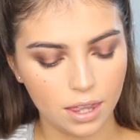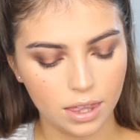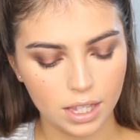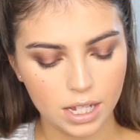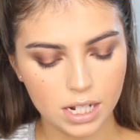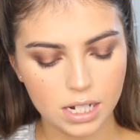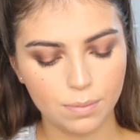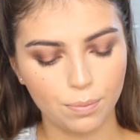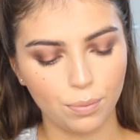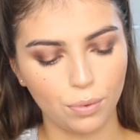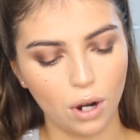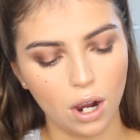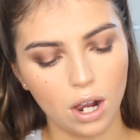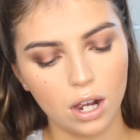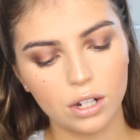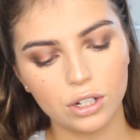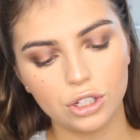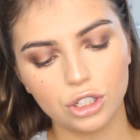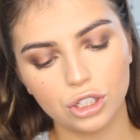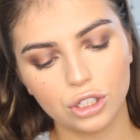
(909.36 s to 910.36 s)
This
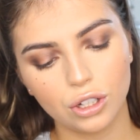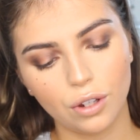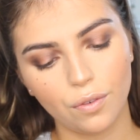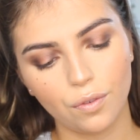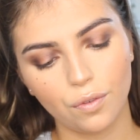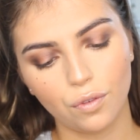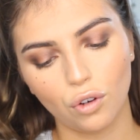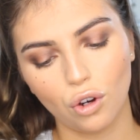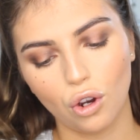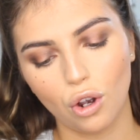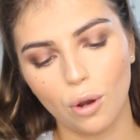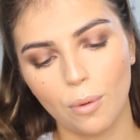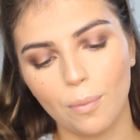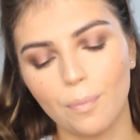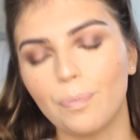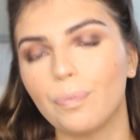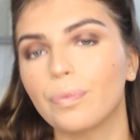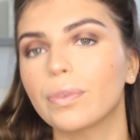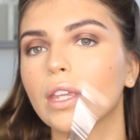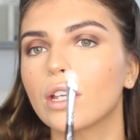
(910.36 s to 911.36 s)
brush from
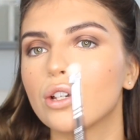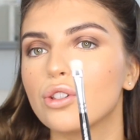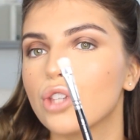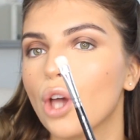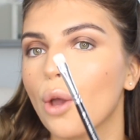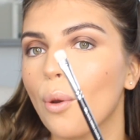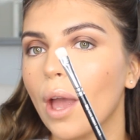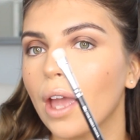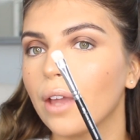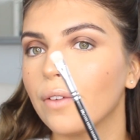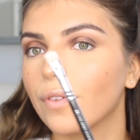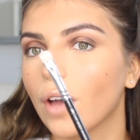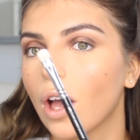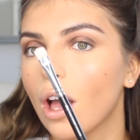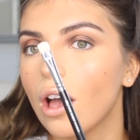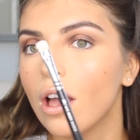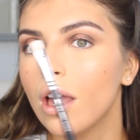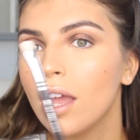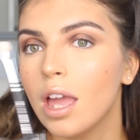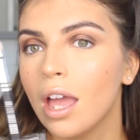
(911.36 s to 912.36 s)

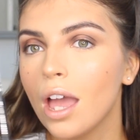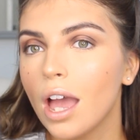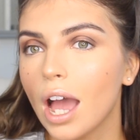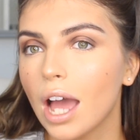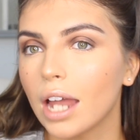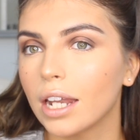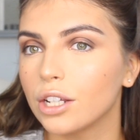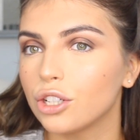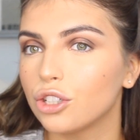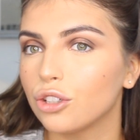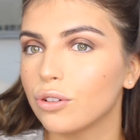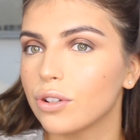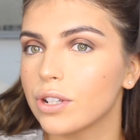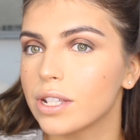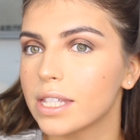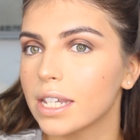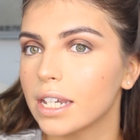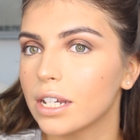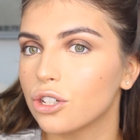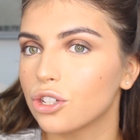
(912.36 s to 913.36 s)
ZOEVA, and as you can
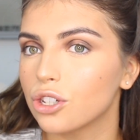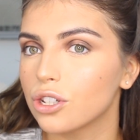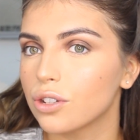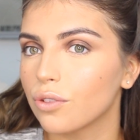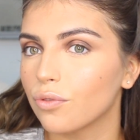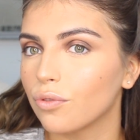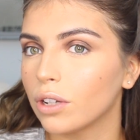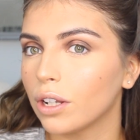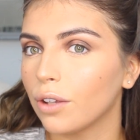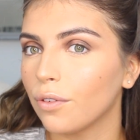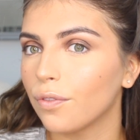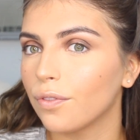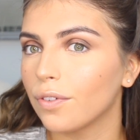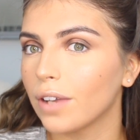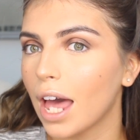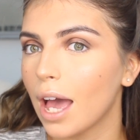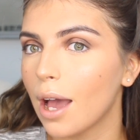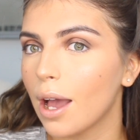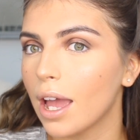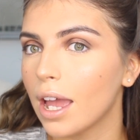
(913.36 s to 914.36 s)
see, it's just a really
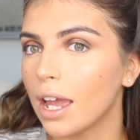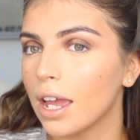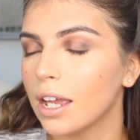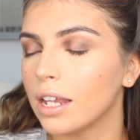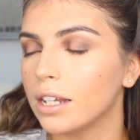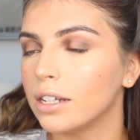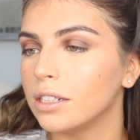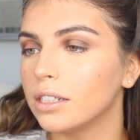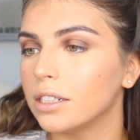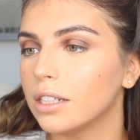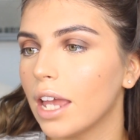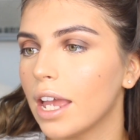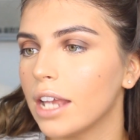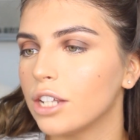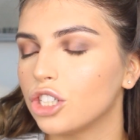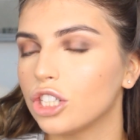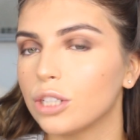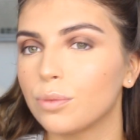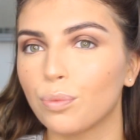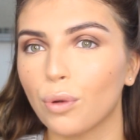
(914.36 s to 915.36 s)
flat and
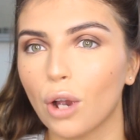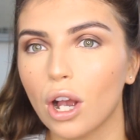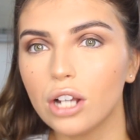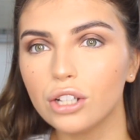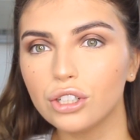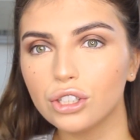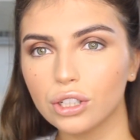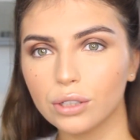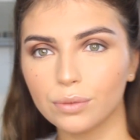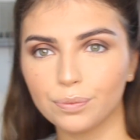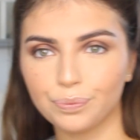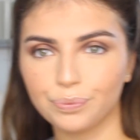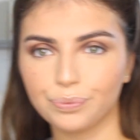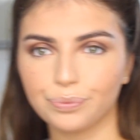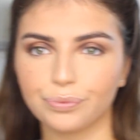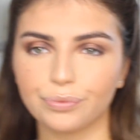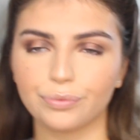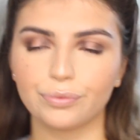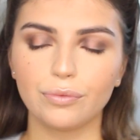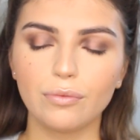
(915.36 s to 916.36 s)
edged brush.
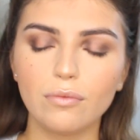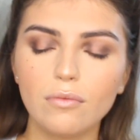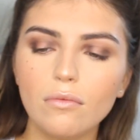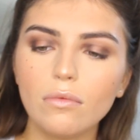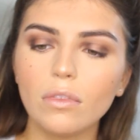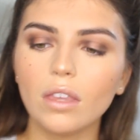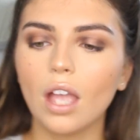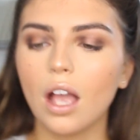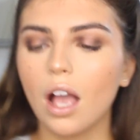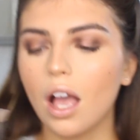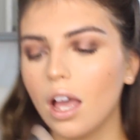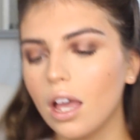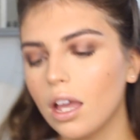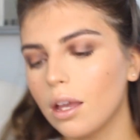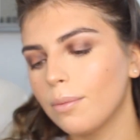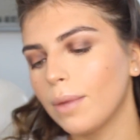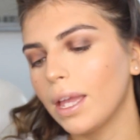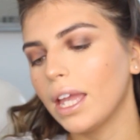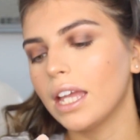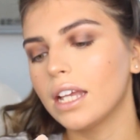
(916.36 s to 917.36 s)

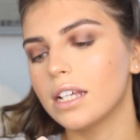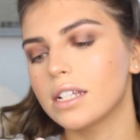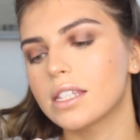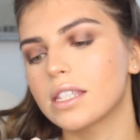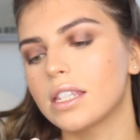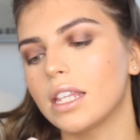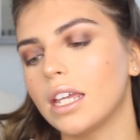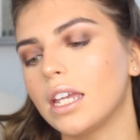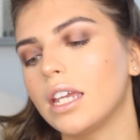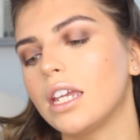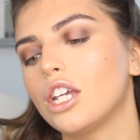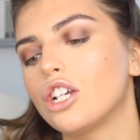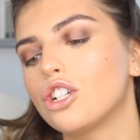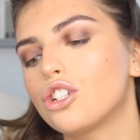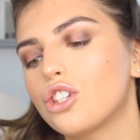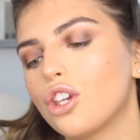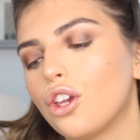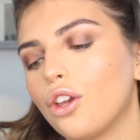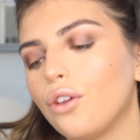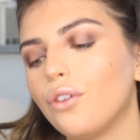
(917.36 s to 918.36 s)
It's the
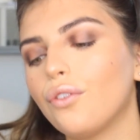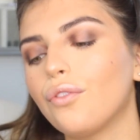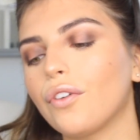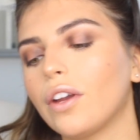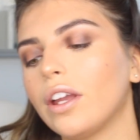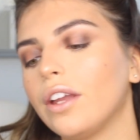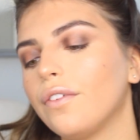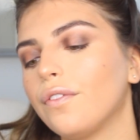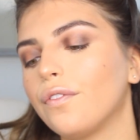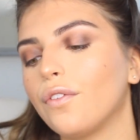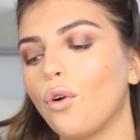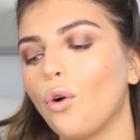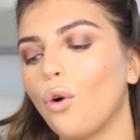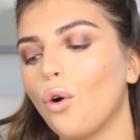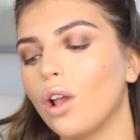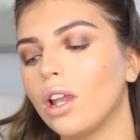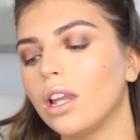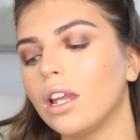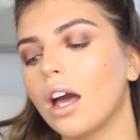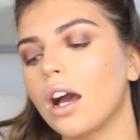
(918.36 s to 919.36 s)

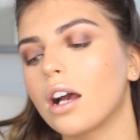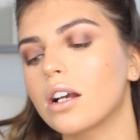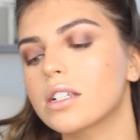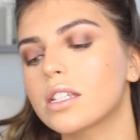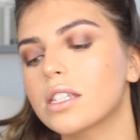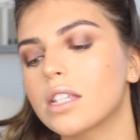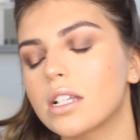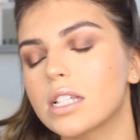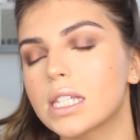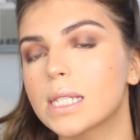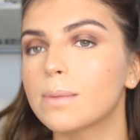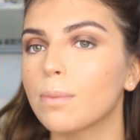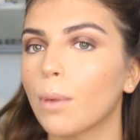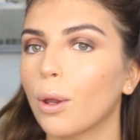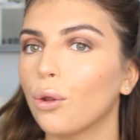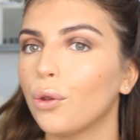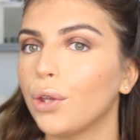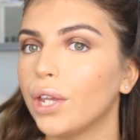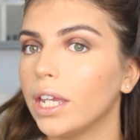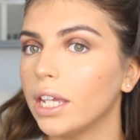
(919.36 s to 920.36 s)
234 Luxe
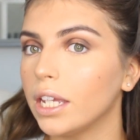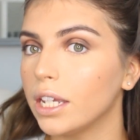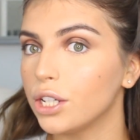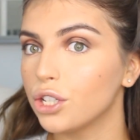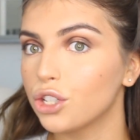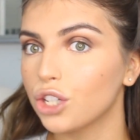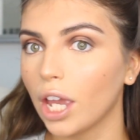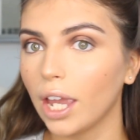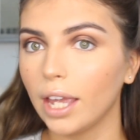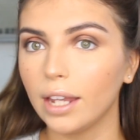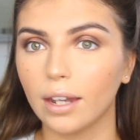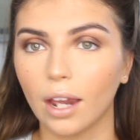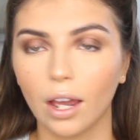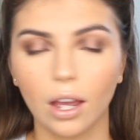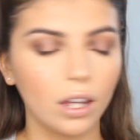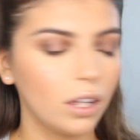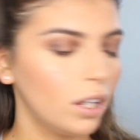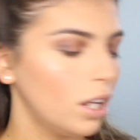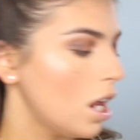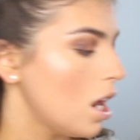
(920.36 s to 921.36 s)
Smoky Shader.
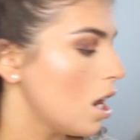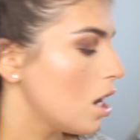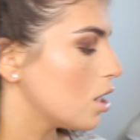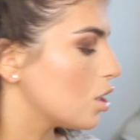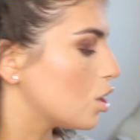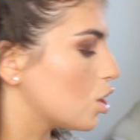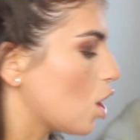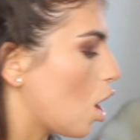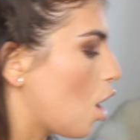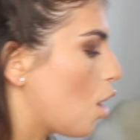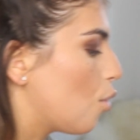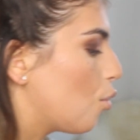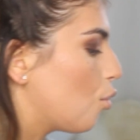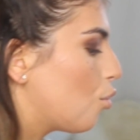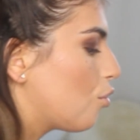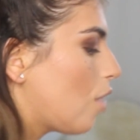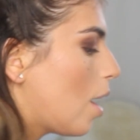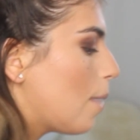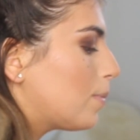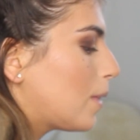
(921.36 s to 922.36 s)
So
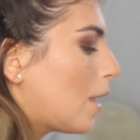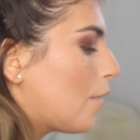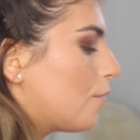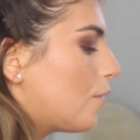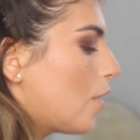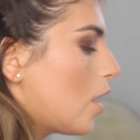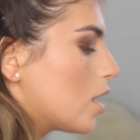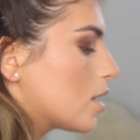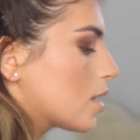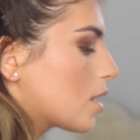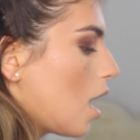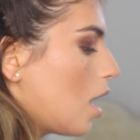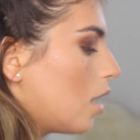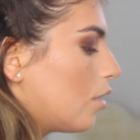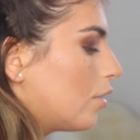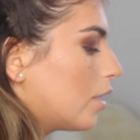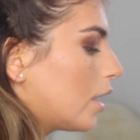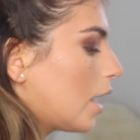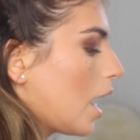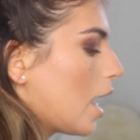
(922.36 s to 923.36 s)
grab that first
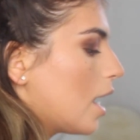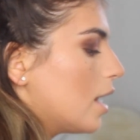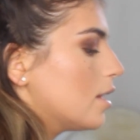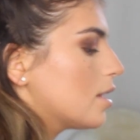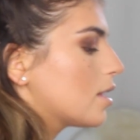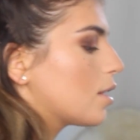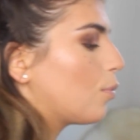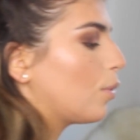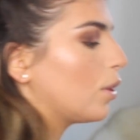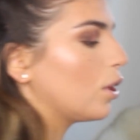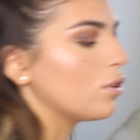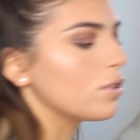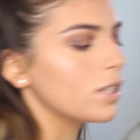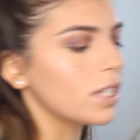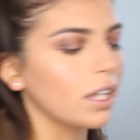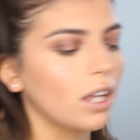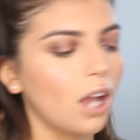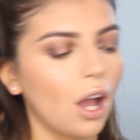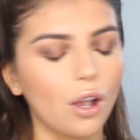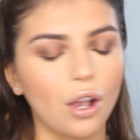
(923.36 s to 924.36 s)
colour again, so we're
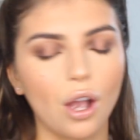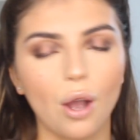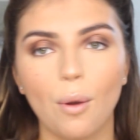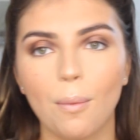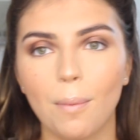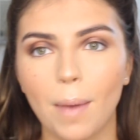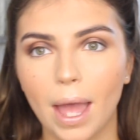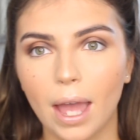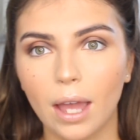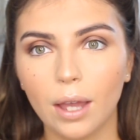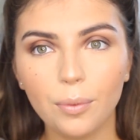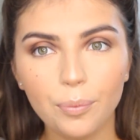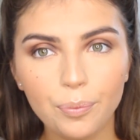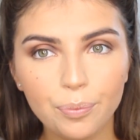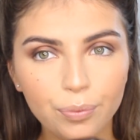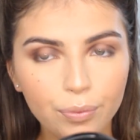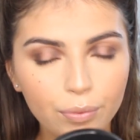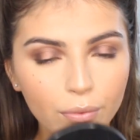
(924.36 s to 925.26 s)
using Cocoa Bear,